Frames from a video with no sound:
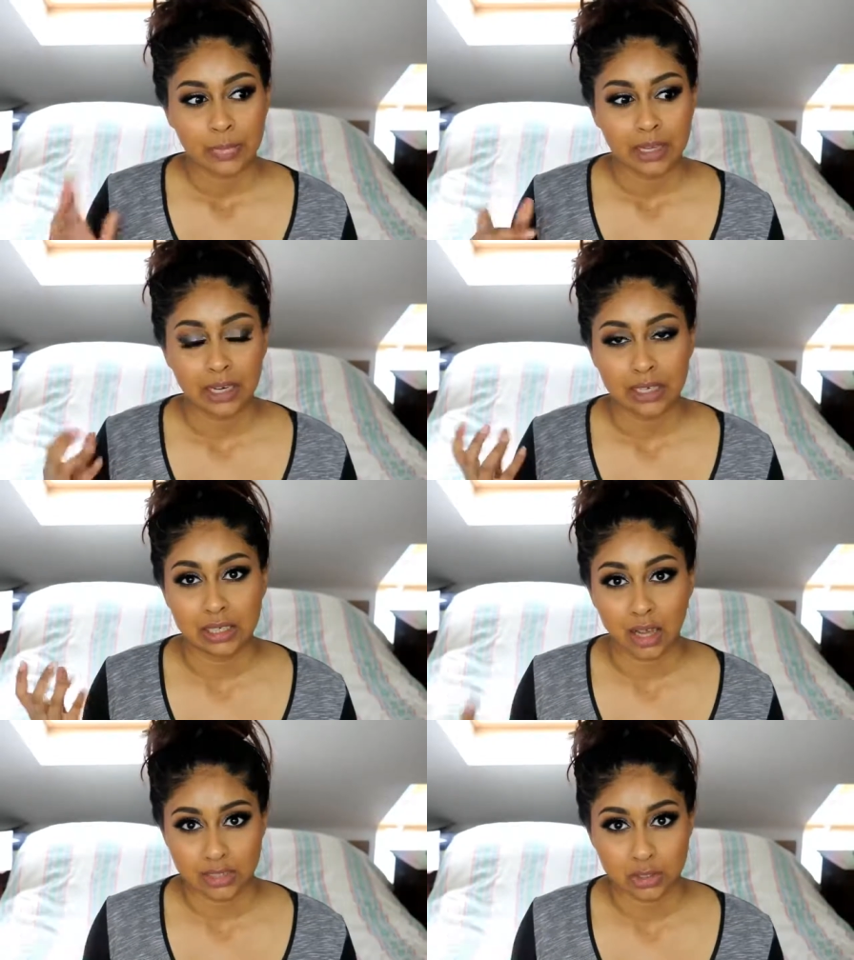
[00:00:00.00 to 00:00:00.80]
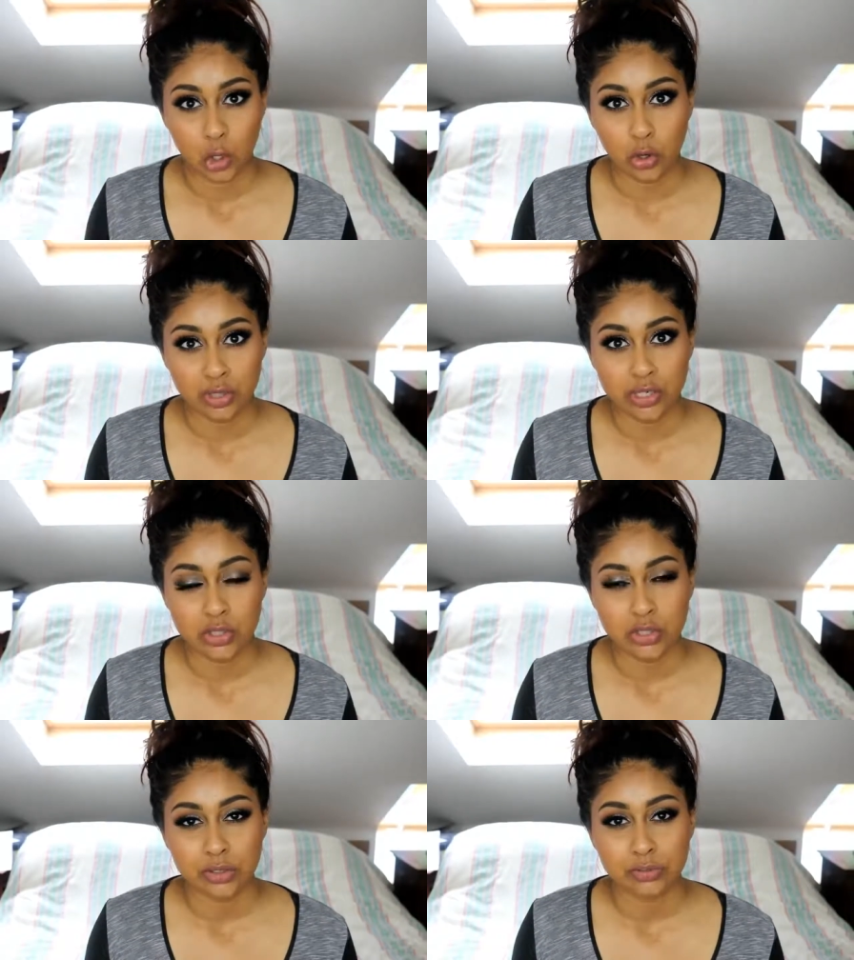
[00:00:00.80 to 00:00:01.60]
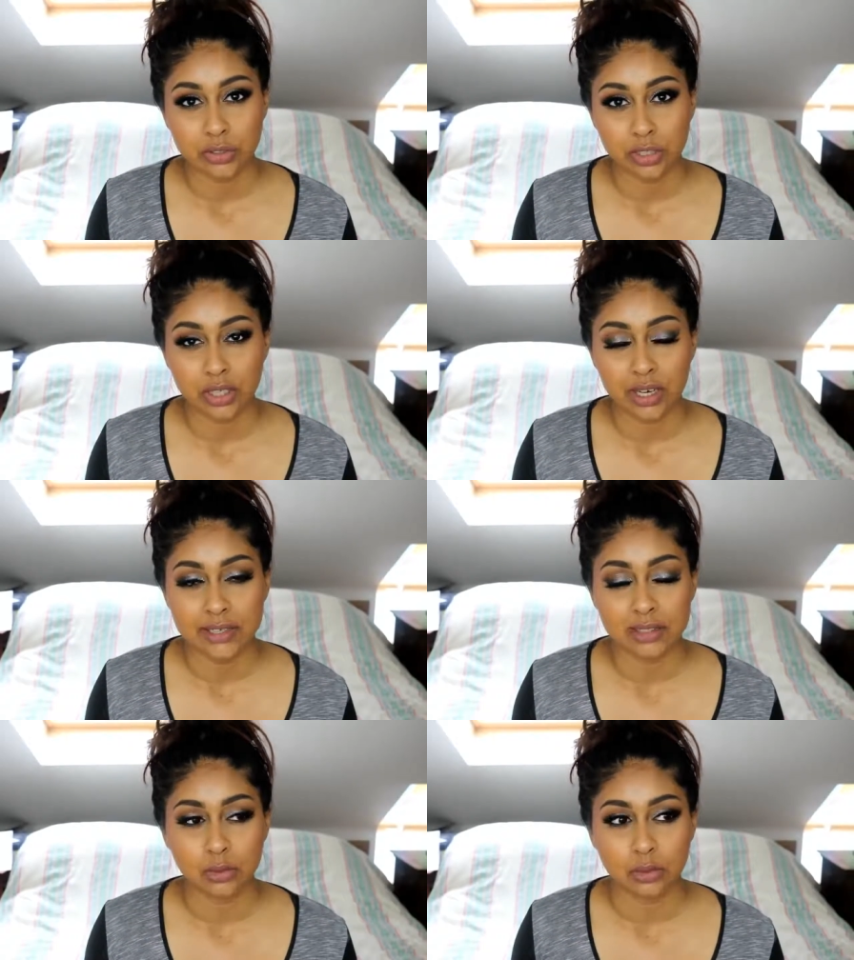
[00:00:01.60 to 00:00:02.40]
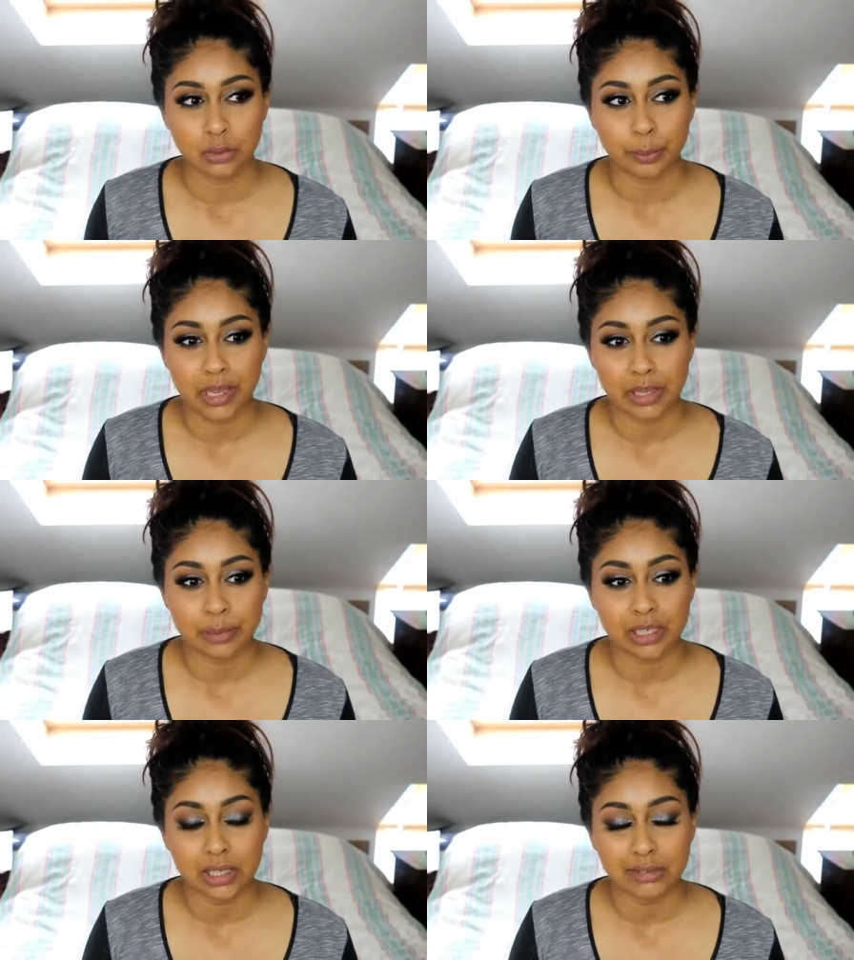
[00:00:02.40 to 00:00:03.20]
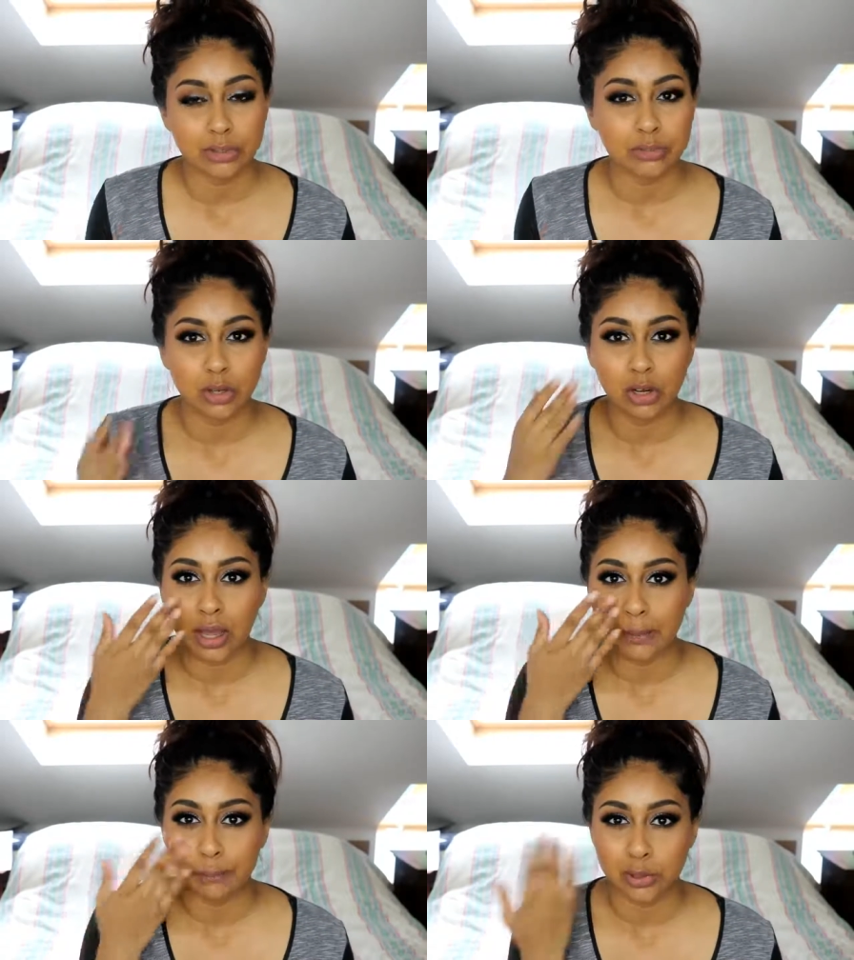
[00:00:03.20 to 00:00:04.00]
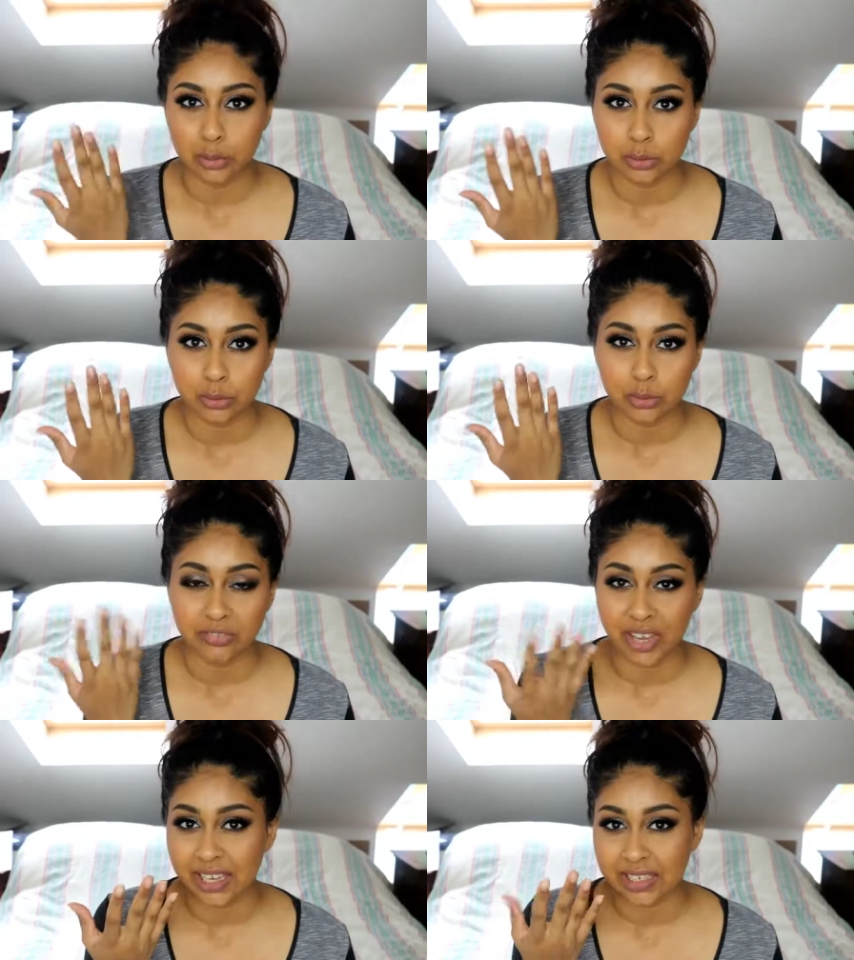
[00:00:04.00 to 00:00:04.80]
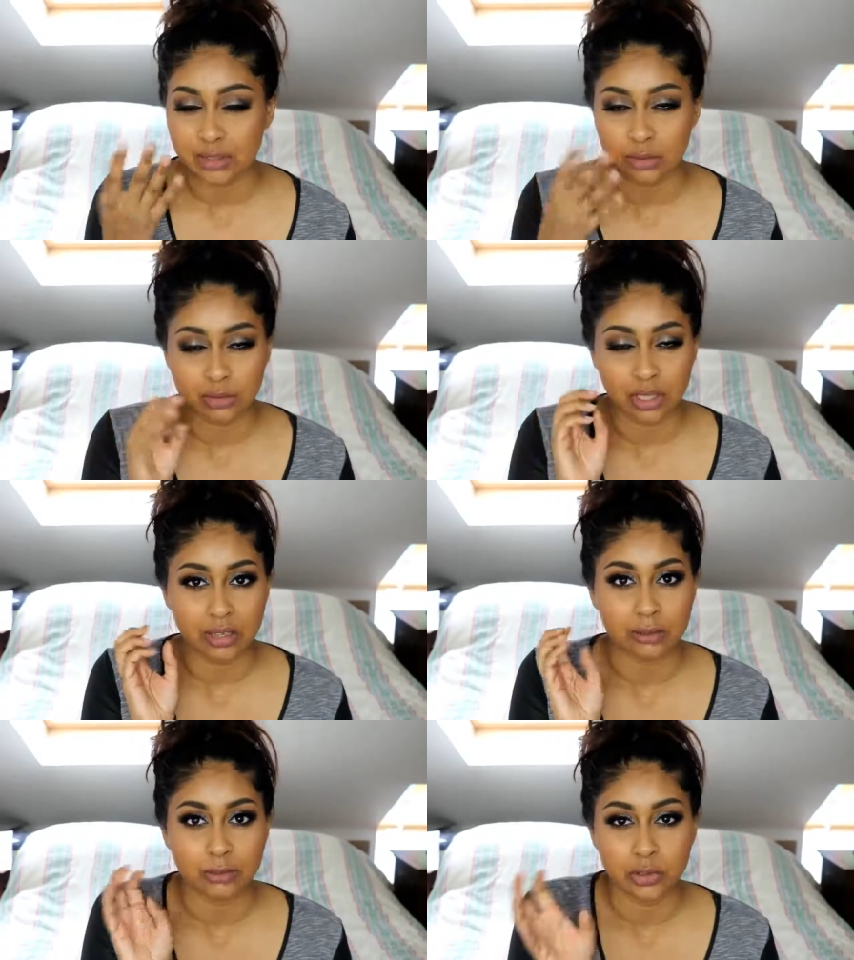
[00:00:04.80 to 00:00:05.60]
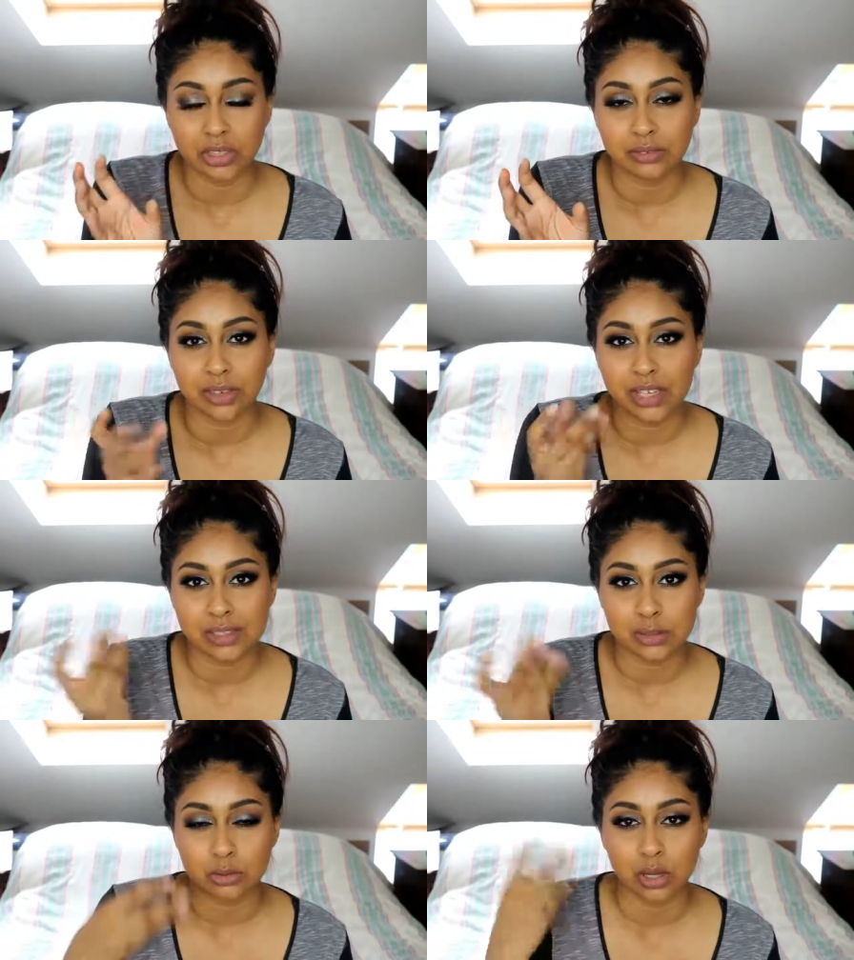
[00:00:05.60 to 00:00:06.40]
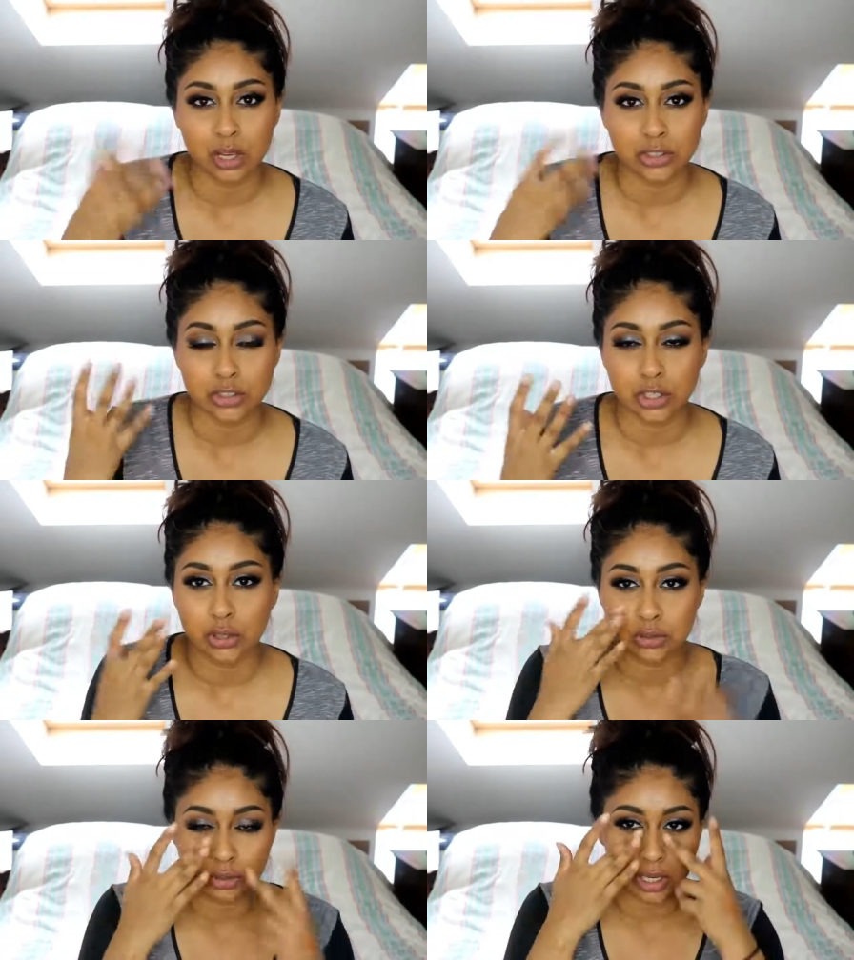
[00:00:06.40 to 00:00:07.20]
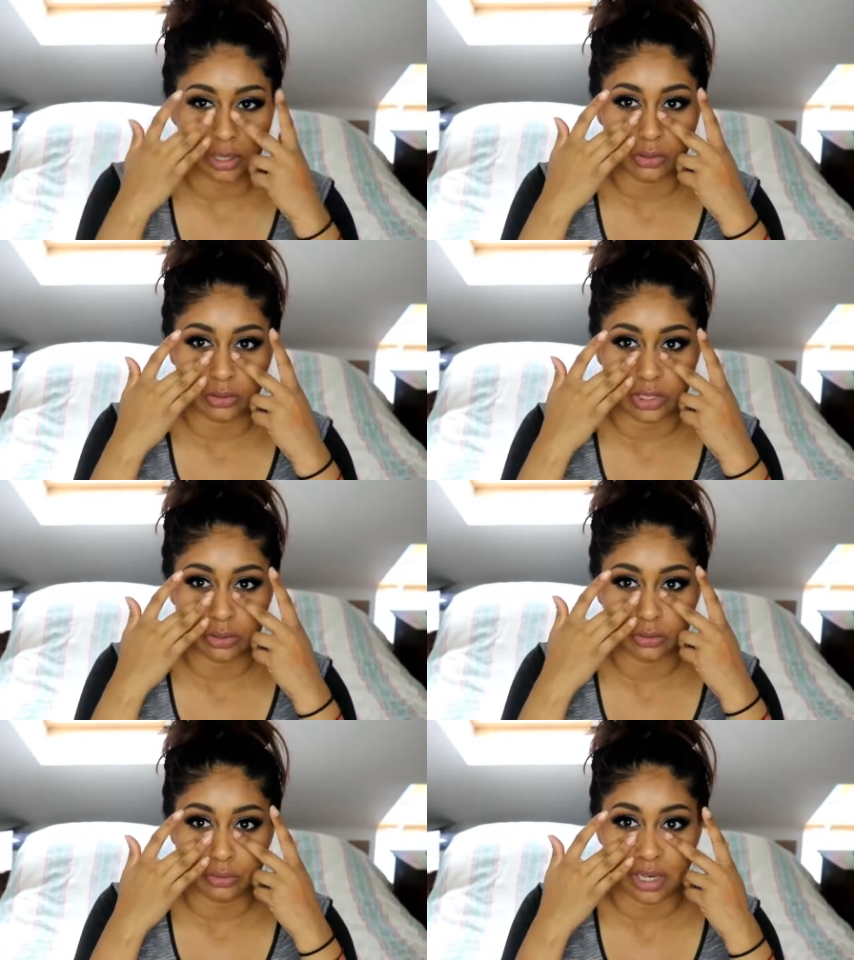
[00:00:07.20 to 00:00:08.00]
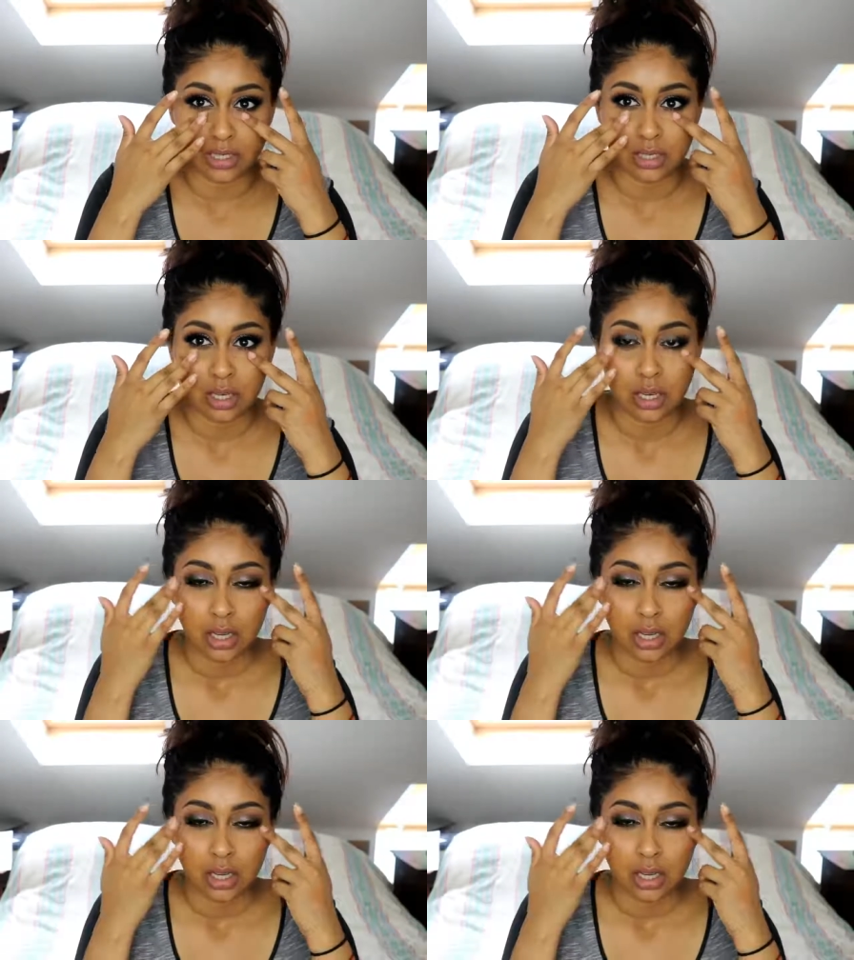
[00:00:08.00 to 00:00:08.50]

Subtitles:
a lighter orange for you guys, or maybe if you've got like blue veins or like green veins or undertones or like green or red